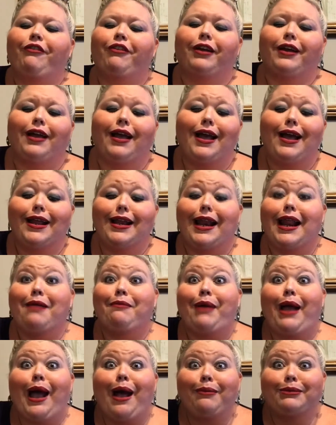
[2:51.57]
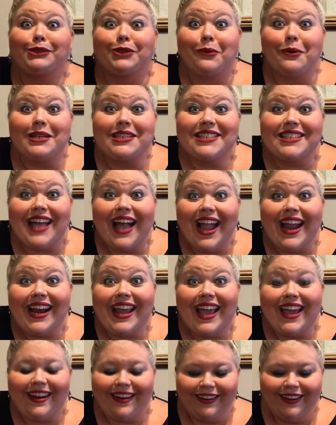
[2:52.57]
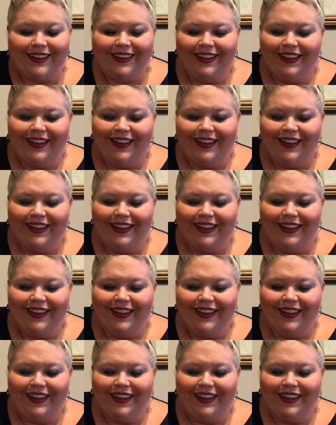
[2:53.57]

forgot, and I'm out so excited.